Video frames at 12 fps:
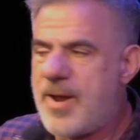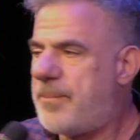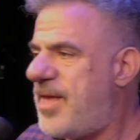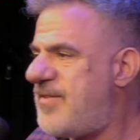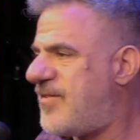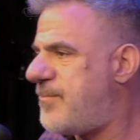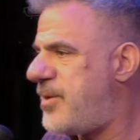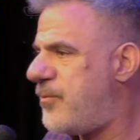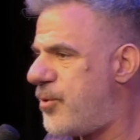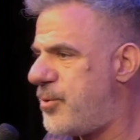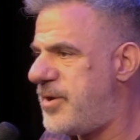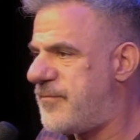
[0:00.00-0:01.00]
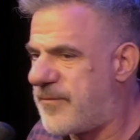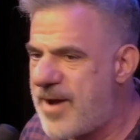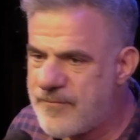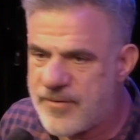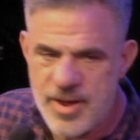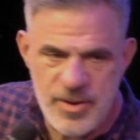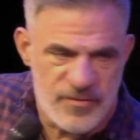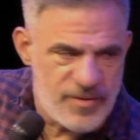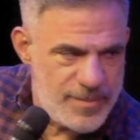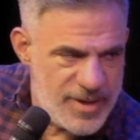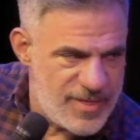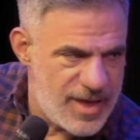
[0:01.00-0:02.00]
Now, places have been ruined forever. It used
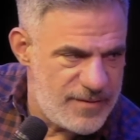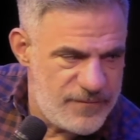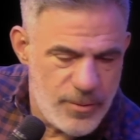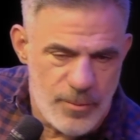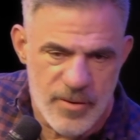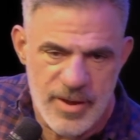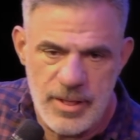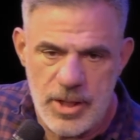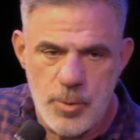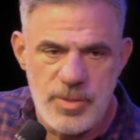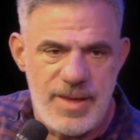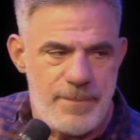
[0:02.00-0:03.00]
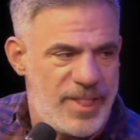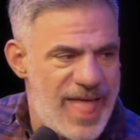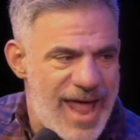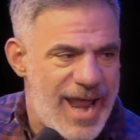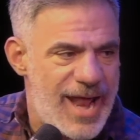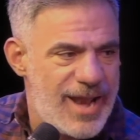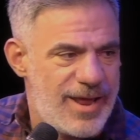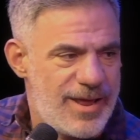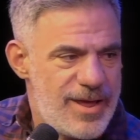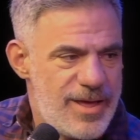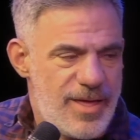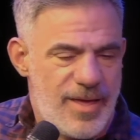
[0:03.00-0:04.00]
to be that if you were in Lonely Planet,
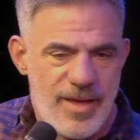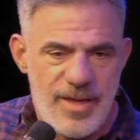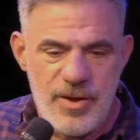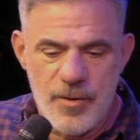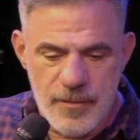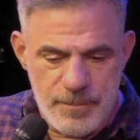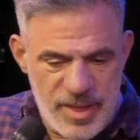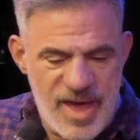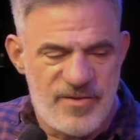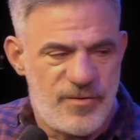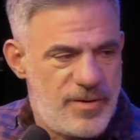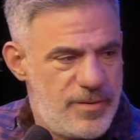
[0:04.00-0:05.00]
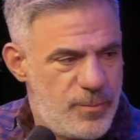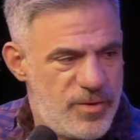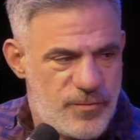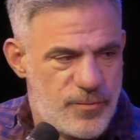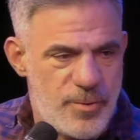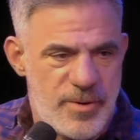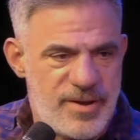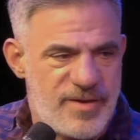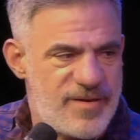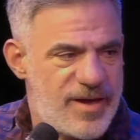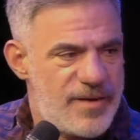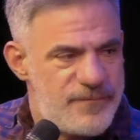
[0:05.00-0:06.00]
right. your place was ruined
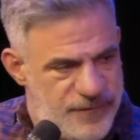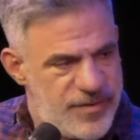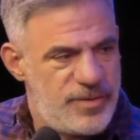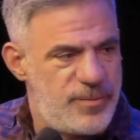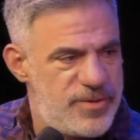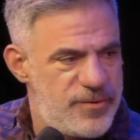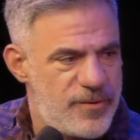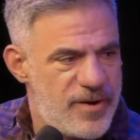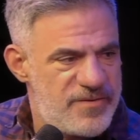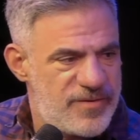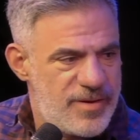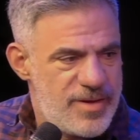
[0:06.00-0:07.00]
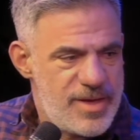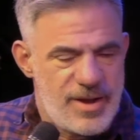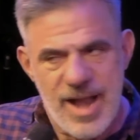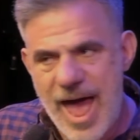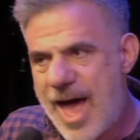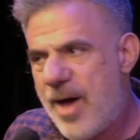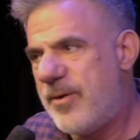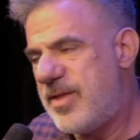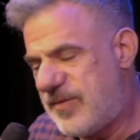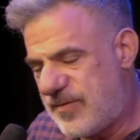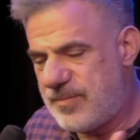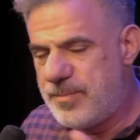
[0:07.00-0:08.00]
because it got filled with tourists. Now
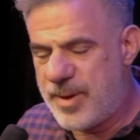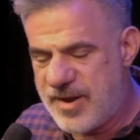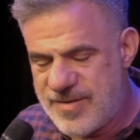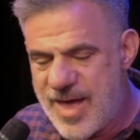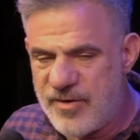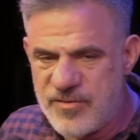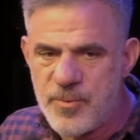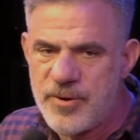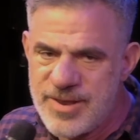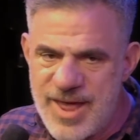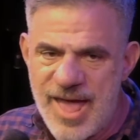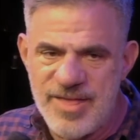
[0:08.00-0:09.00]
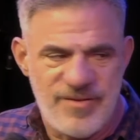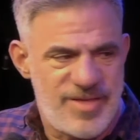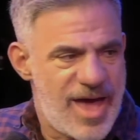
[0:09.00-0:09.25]
it's, but it's, now it's more intense.